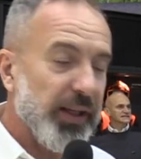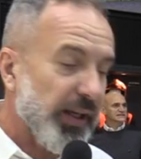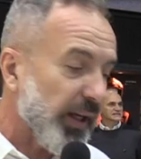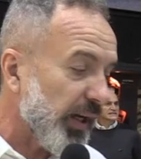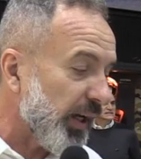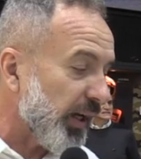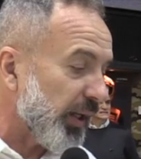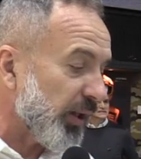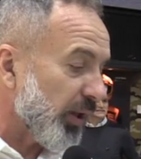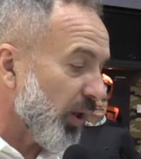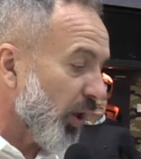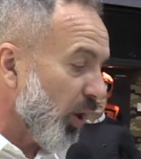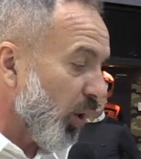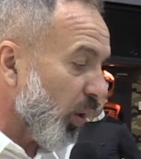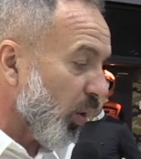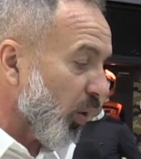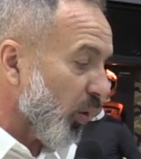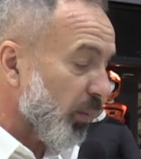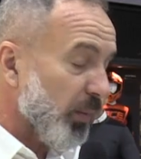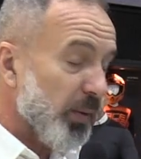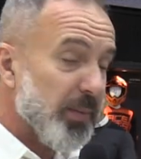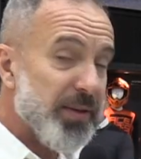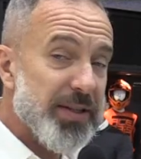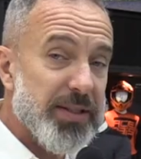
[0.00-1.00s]
kit
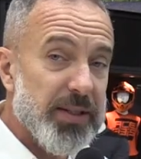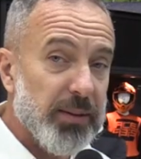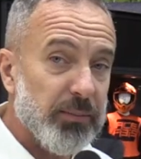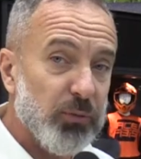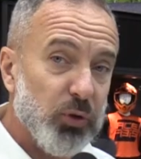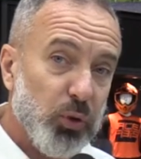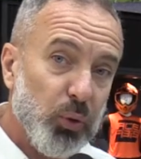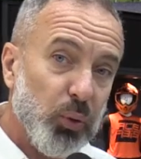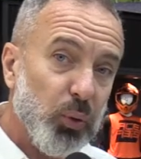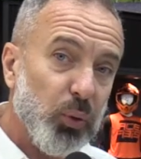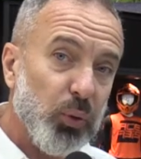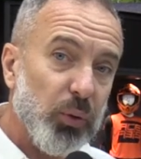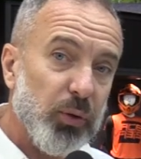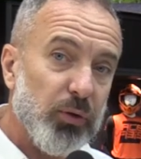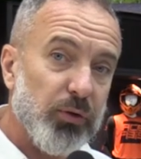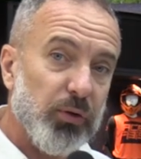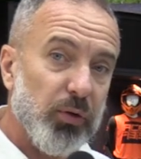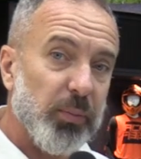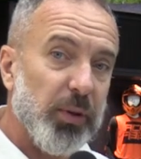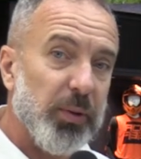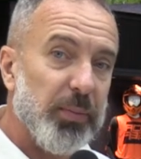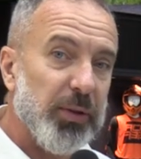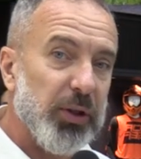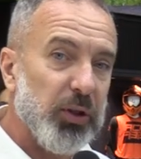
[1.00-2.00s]
or maybe some tools
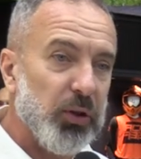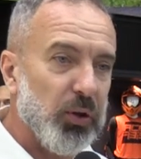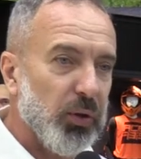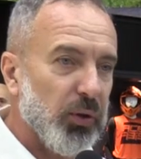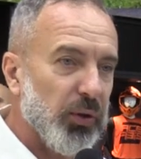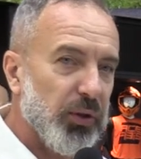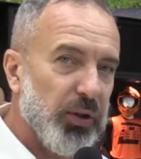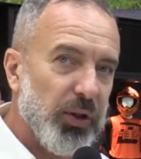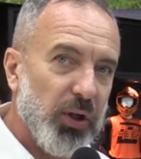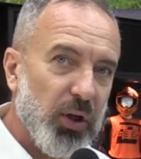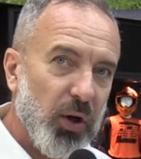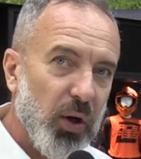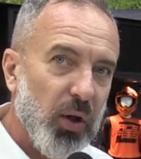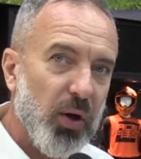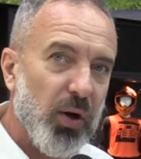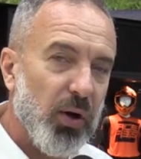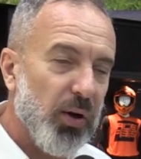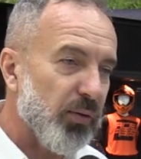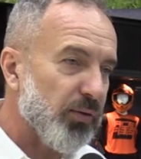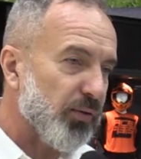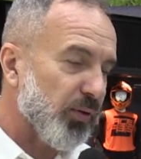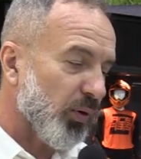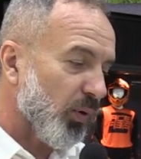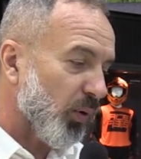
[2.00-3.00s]
or maybe dirty
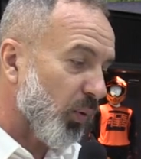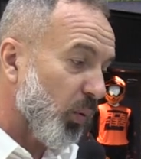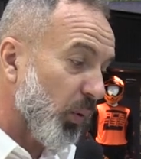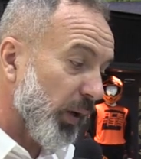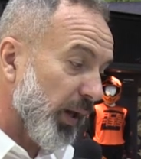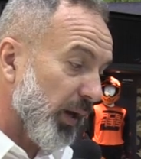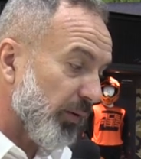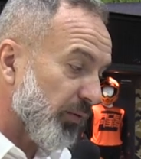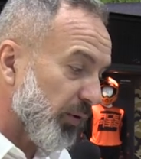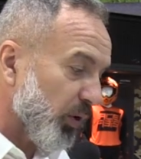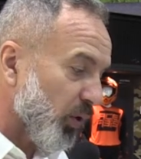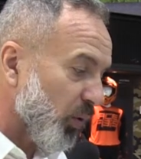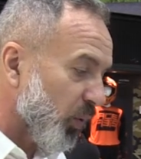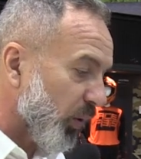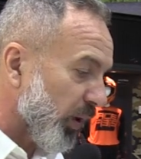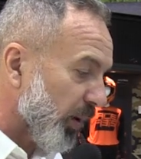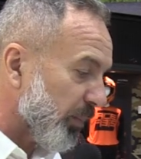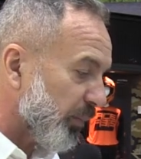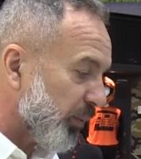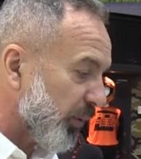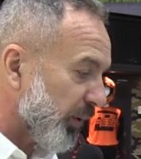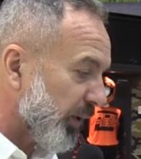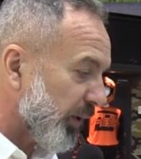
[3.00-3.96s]
gloves or whatever you want to